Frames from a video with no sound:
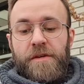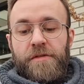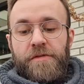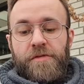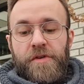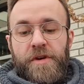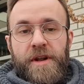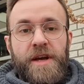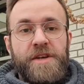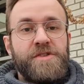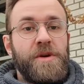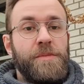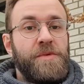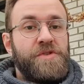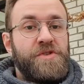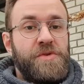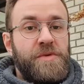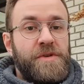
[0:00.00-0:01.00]
for a nice
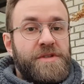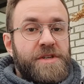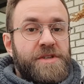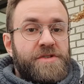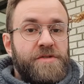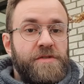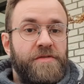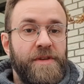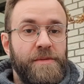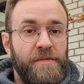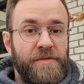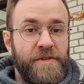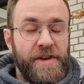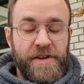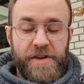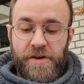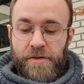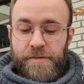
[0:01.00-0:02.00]
opportunity to film a
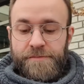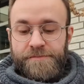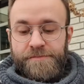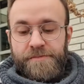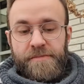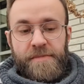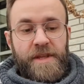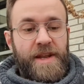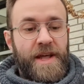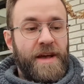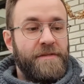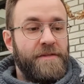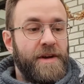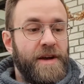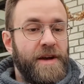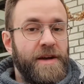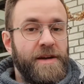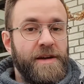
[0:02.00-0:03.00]
video and have
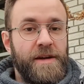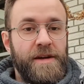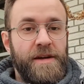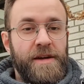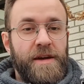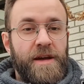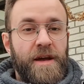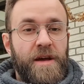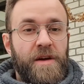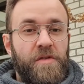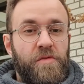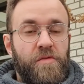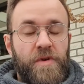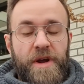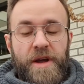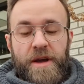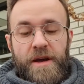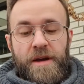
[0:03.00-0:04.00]
a
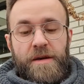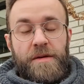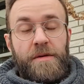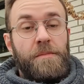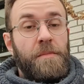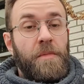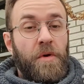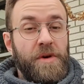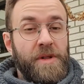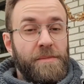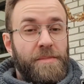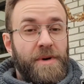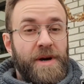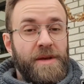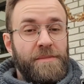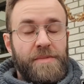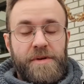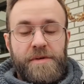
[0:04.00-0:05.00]
rare morning
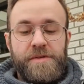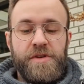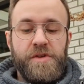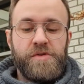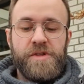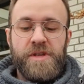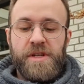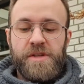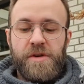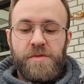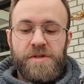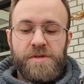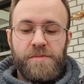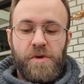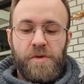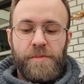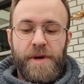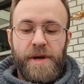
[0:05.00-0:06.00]
pipe. Usually, I don't
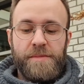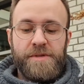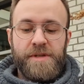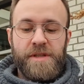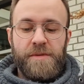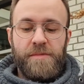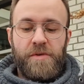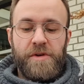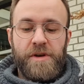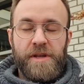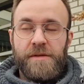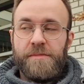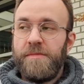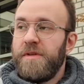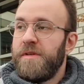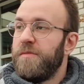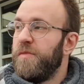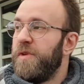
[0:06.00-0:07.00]
smoke pipes in the morning,
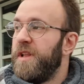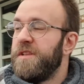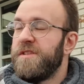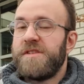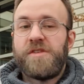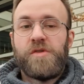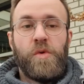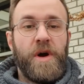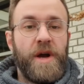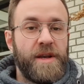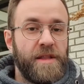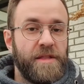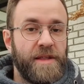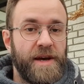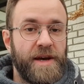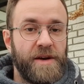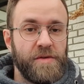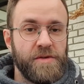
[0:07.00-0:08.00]
but when it's quiet in
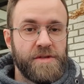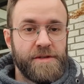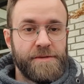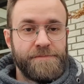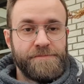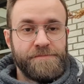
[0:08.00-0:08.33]
the house,